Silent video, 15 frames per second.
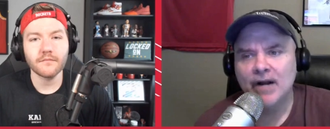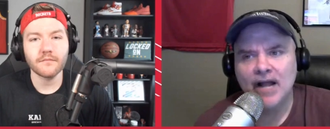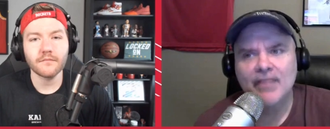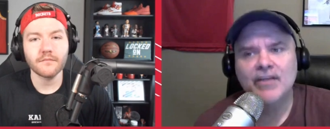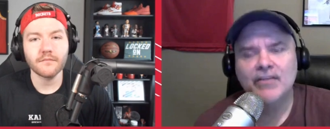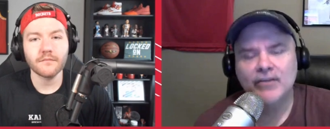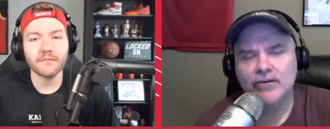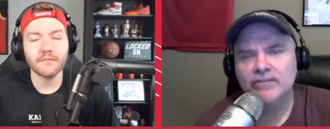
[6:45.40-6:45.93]
Speaker 1: But I
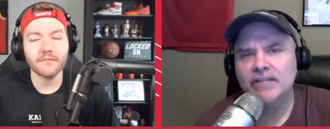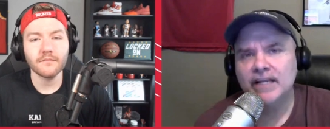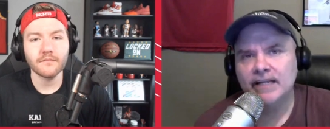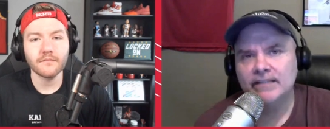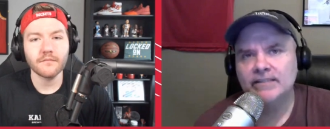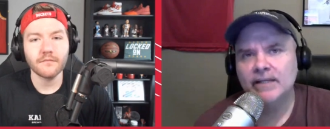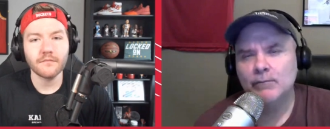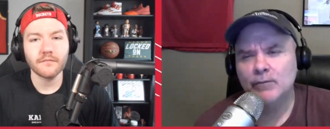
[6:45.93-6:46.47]
think there's, like I
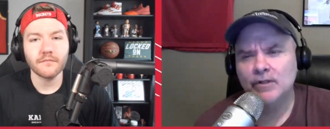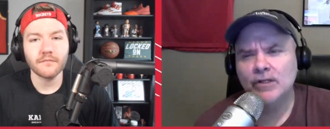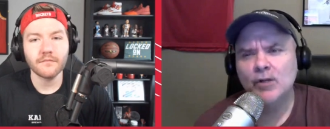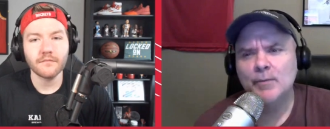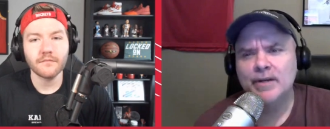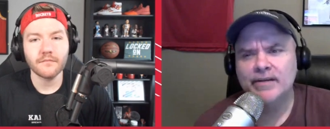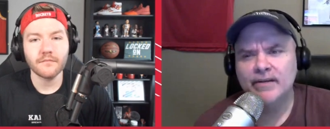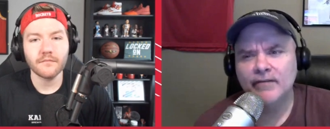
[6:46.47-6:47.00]
said, a little
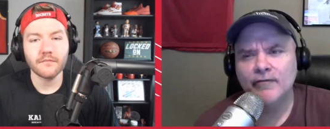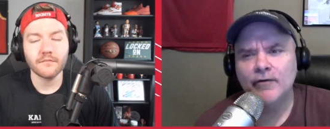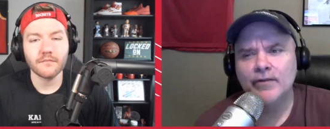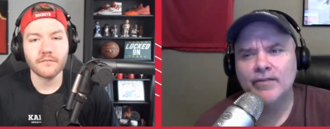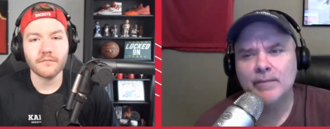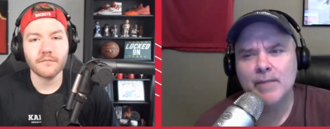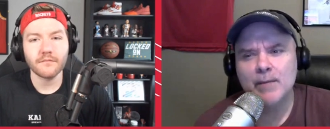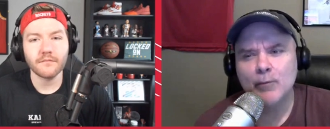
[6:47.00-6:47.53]
bit
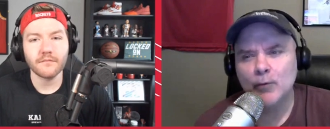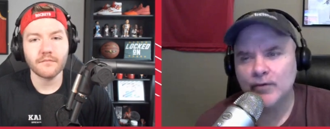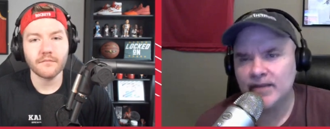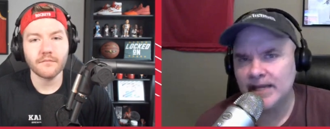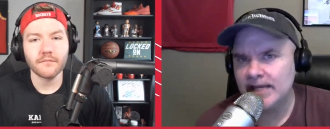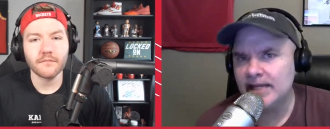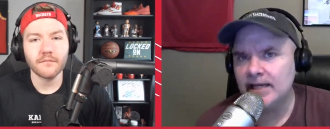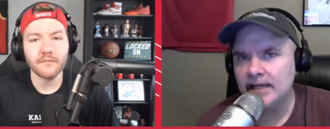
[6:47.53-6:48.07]
different than maybe with
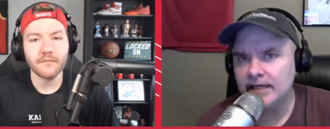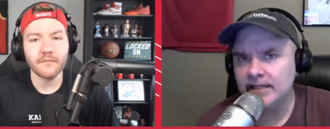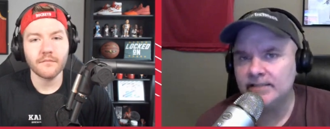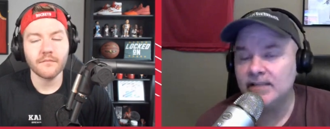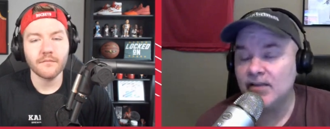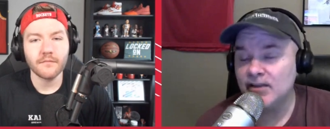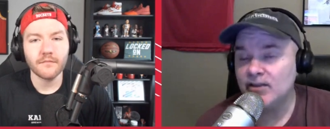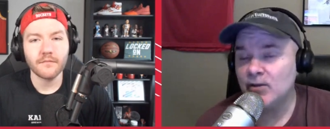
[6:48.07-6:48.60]
Keegan is.
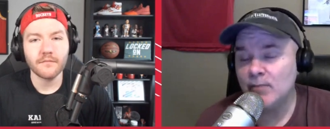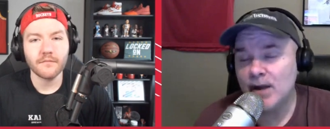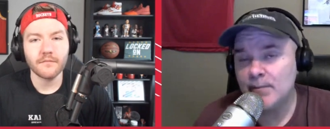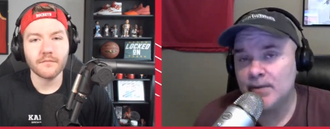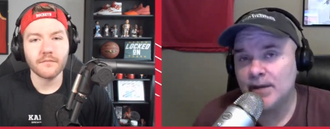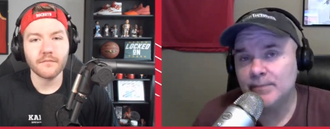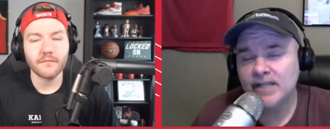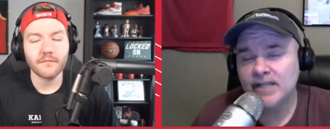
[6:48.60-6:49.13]
I think there might
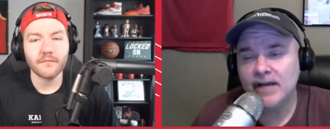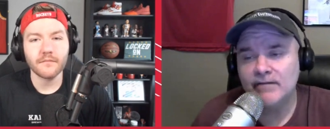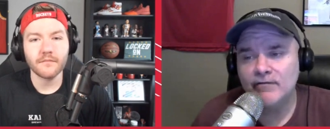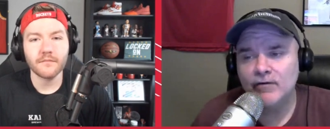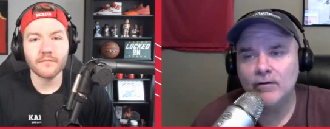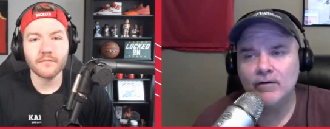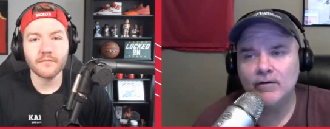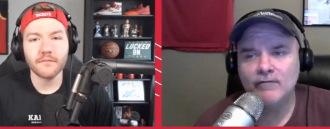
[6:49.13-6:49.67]
be upside
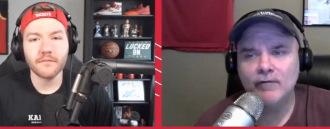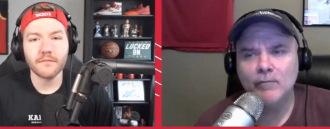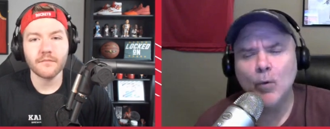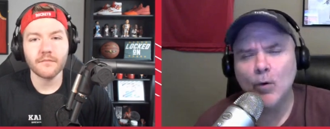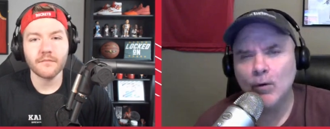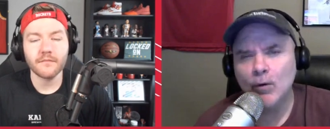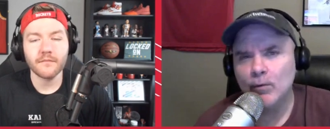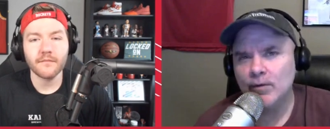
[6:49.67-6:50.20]
for for
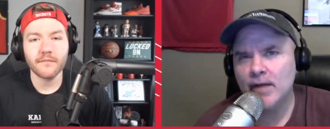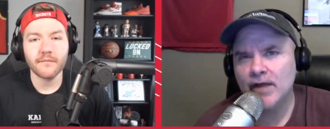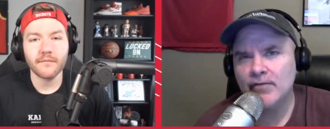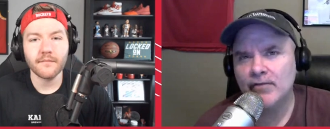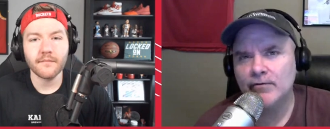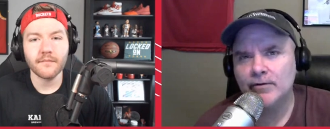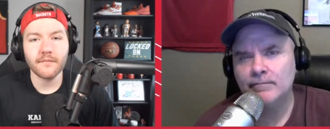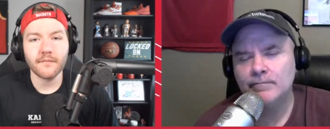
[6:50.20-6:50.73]
more with
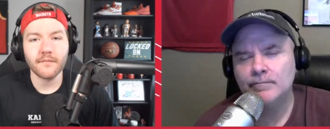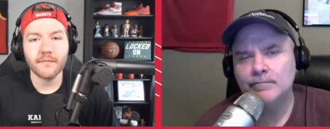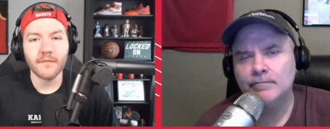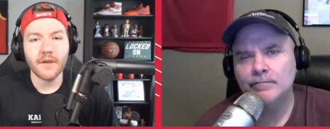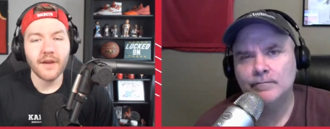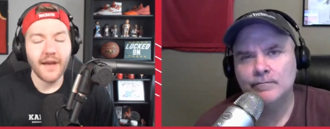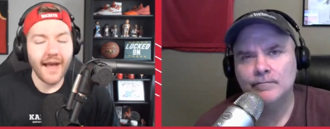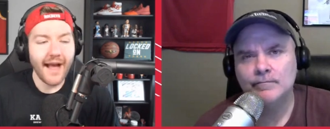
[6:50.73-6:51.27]
Mathurin
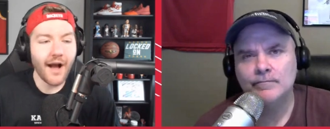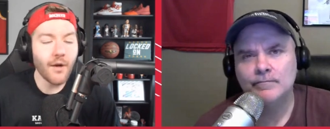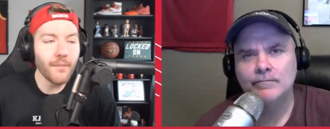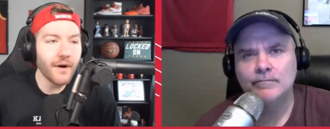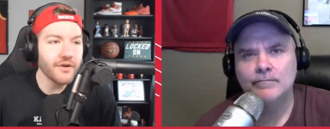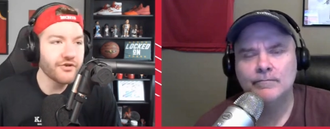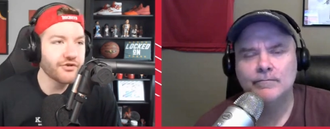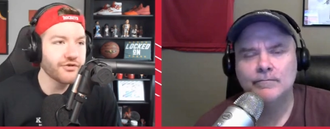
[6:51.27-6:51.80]
Speaker 2: how
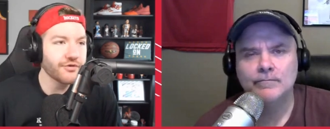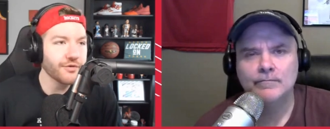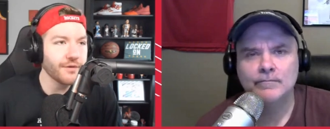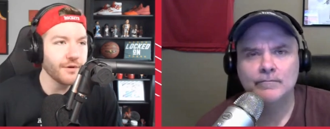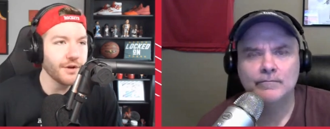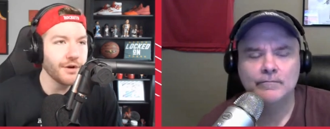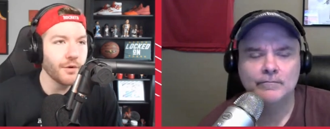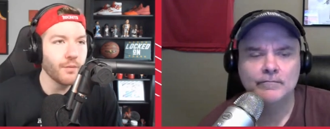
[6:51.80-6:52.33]
much
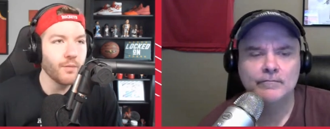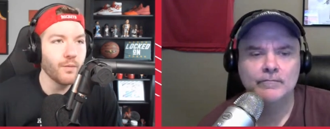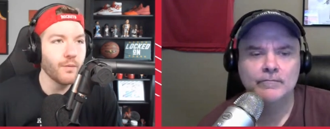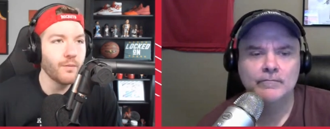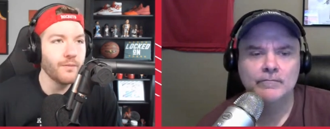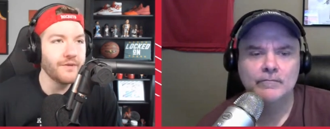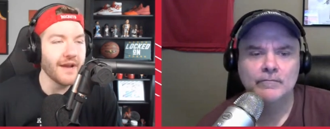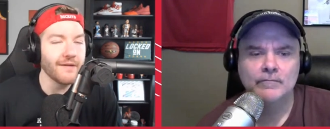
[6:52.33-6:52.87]
you know
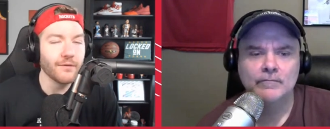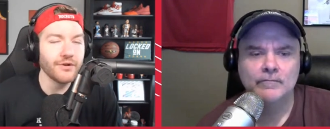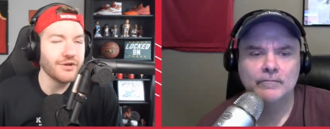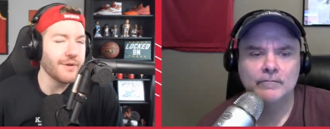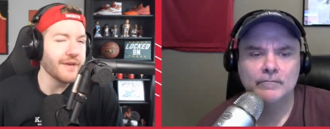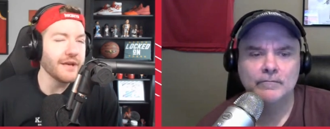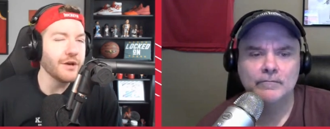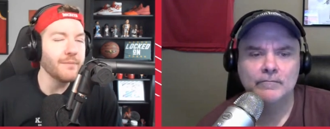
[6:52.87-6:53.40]
dave would
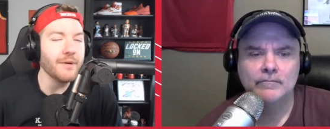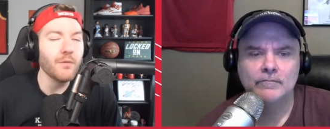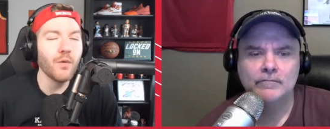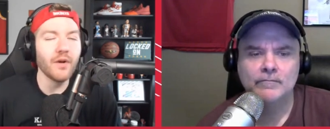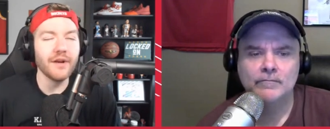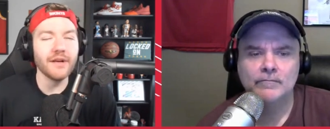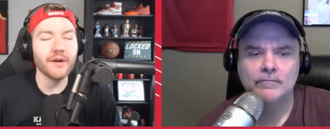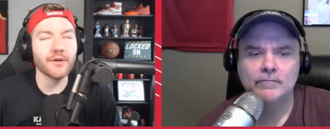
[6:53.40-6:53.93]
you think you'd be
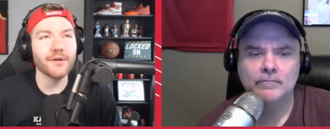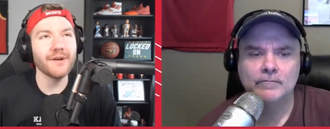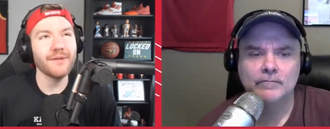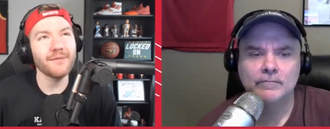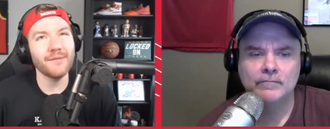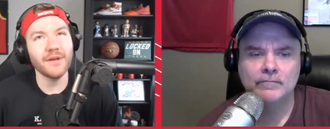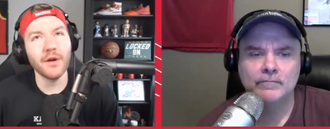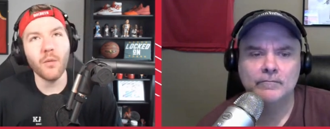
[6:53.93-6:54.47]
willing or
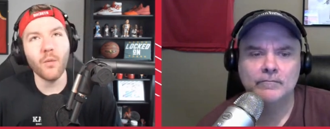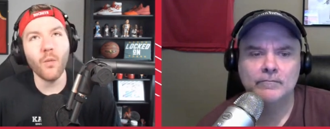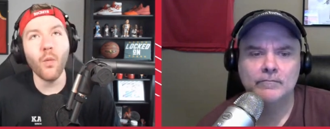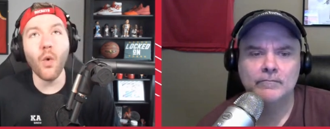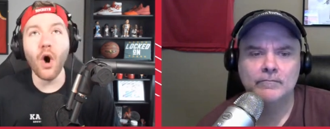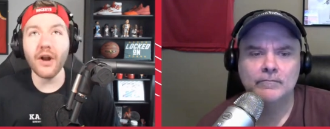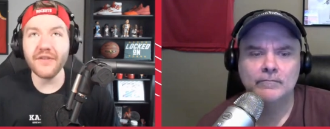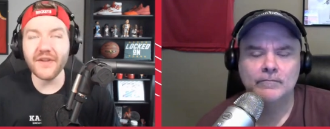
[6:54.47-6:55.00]
you know
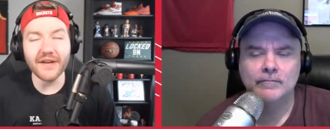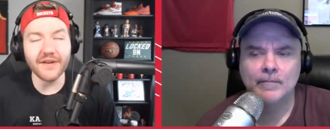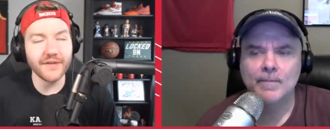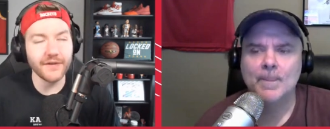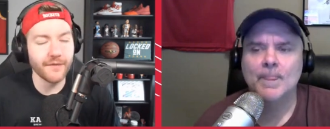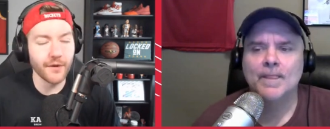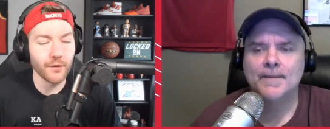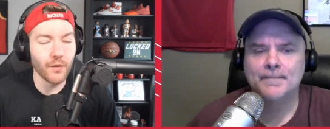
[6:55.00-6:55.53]
wanting
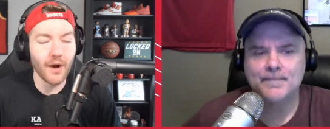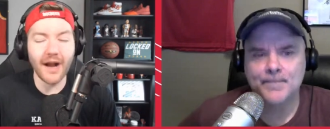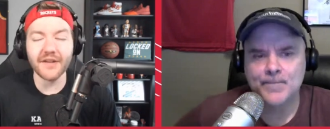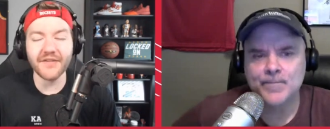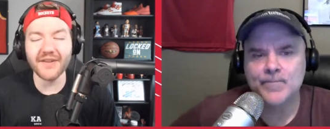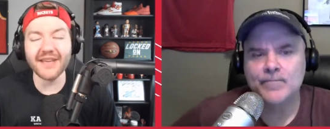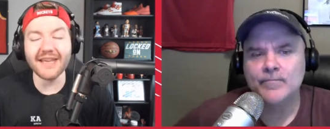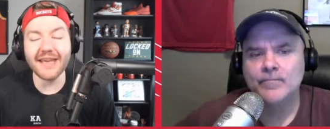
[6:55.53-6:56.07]
to, for the
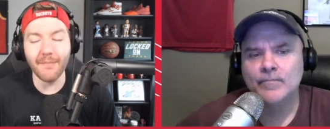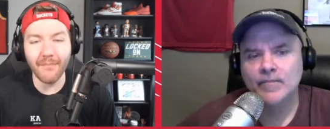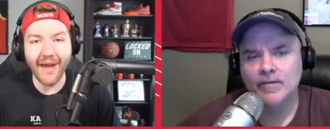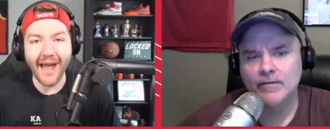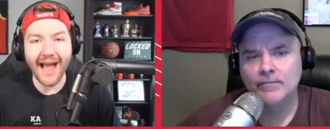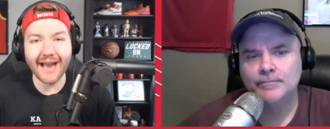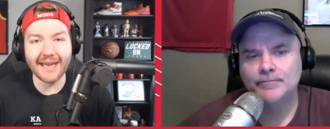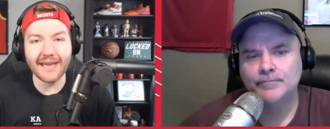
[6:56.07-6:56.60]
rockets to get
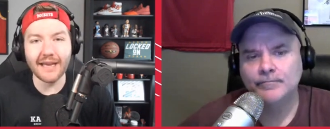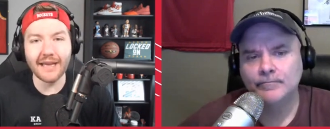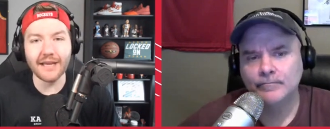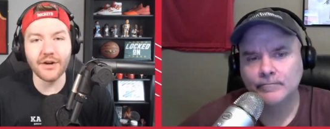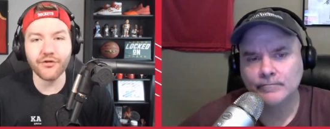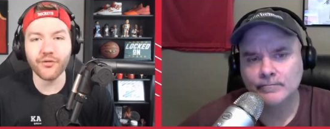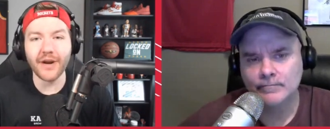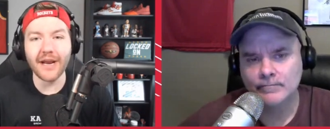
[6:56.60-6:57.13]
back
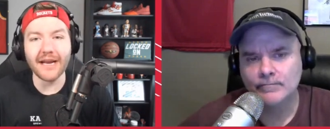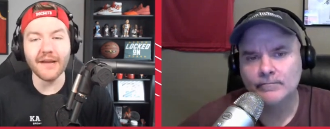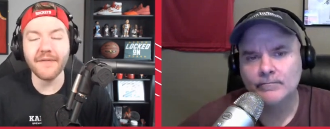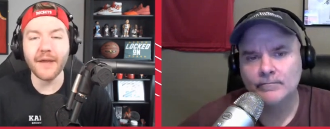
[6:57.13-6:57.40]
in a trade